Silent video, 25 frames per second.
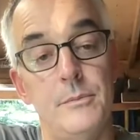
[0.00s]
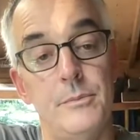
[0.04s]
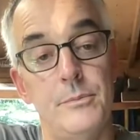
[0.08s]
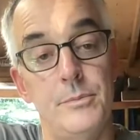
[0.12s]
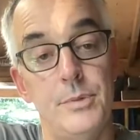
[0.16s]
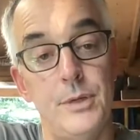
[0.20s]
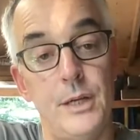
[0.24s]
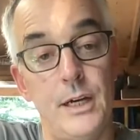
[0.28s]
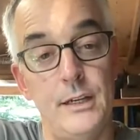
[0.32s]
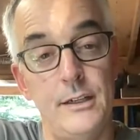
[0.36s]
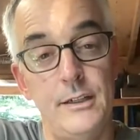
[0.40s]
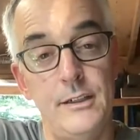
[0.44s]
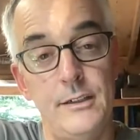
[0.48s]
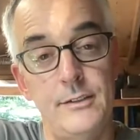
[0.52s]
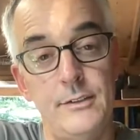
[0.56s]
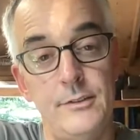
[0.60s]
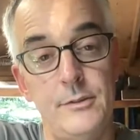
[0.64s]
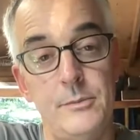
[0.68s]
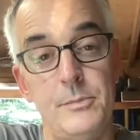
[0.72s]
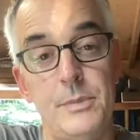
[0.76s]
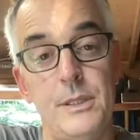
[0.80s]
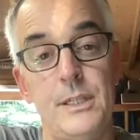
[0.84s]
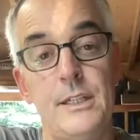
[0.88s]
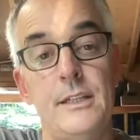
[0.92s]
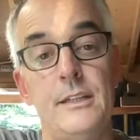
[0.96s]
products,
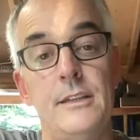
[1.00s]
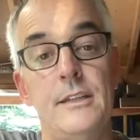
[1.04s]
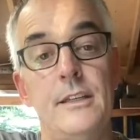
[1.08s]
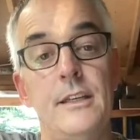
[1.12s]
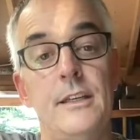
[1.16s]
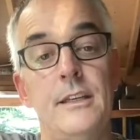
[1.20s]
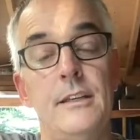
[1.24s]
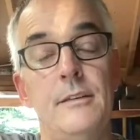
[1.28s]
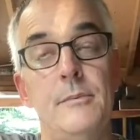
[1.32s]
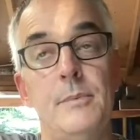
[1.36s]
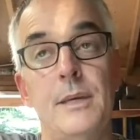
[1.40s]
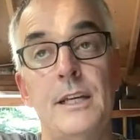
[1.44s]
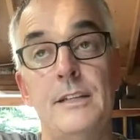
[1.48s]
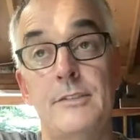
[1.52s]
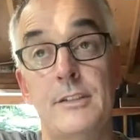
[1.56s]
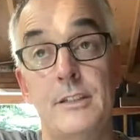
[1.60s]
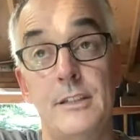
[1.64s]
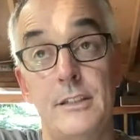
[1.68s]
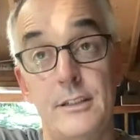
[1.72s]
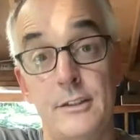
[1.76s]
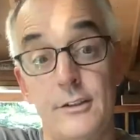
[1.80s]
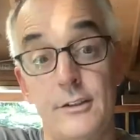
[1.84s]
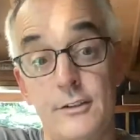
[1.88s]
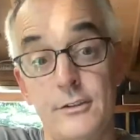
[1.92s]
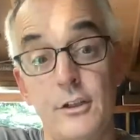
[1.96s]
but in
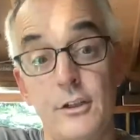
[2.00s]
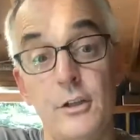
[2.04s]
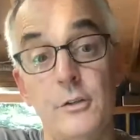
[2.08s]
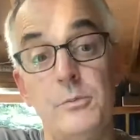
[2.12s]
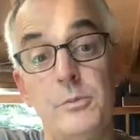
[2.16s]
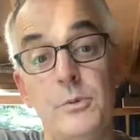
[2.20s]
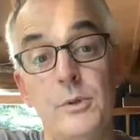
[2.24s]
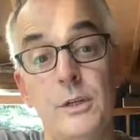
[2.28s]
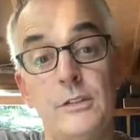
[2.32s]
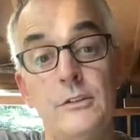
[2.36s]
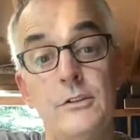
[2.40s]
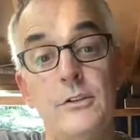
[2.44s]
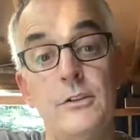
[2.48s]
basically the scope 1,